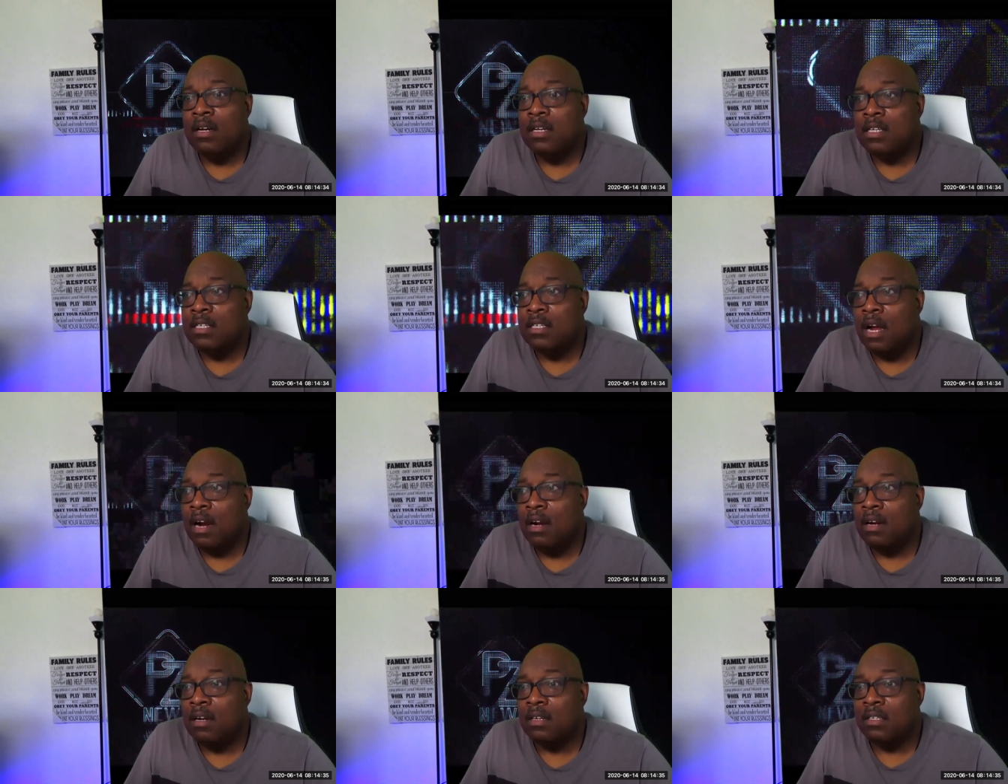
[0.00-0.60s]
his
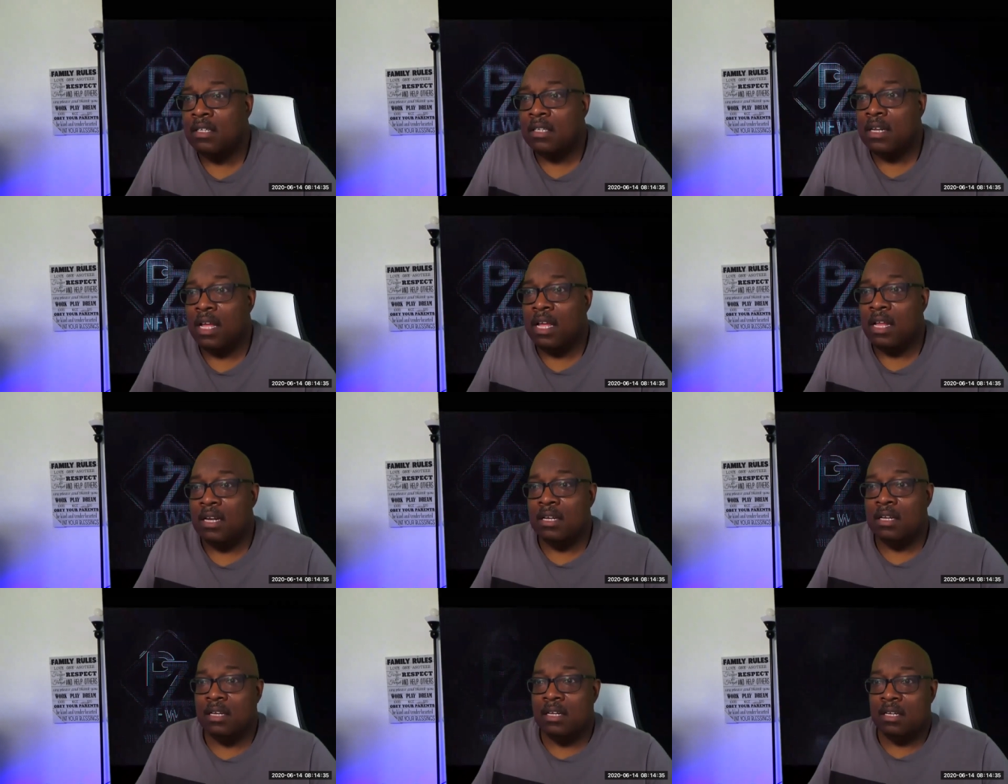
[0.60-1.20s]
heart
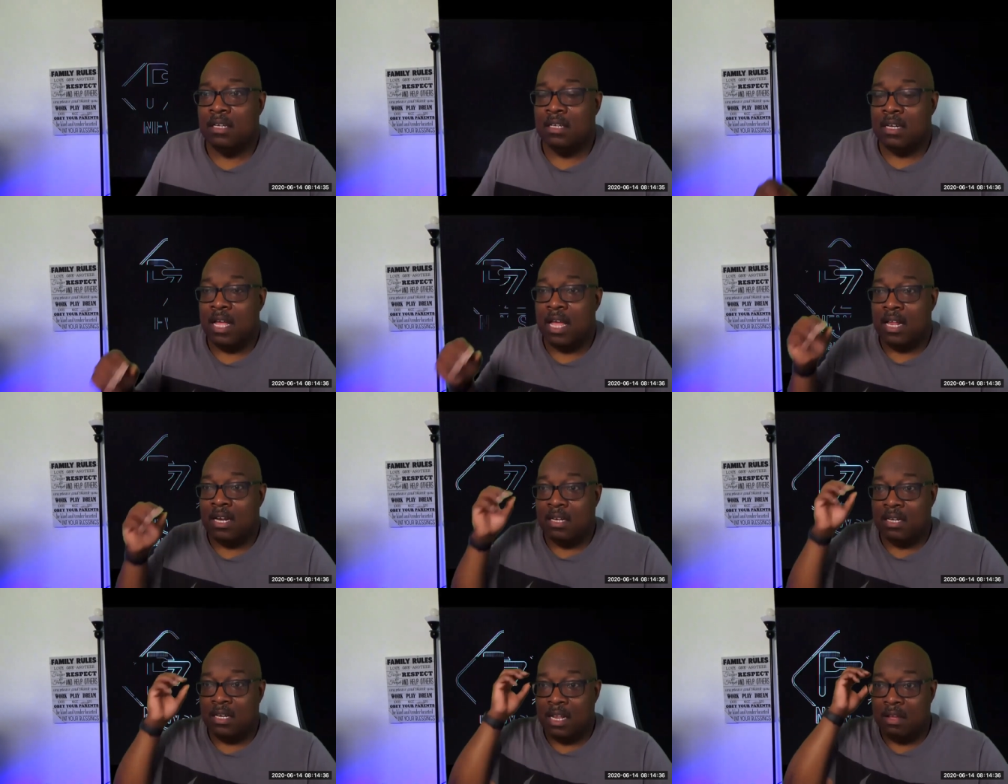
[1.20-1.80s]
that
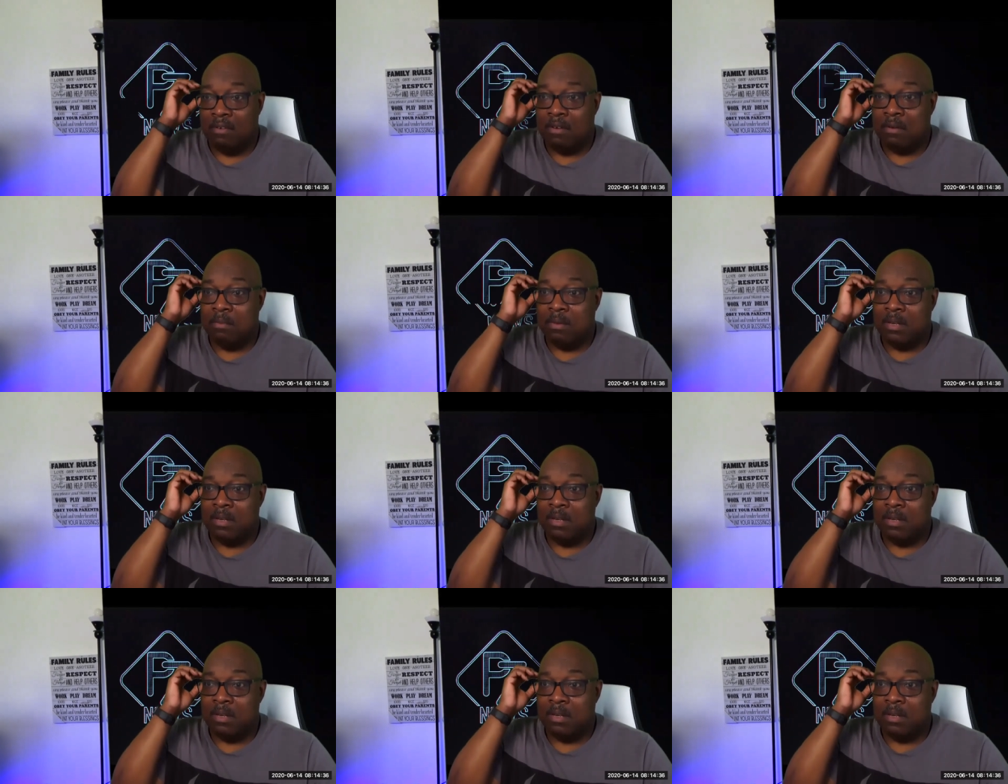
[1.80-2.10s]
that it would be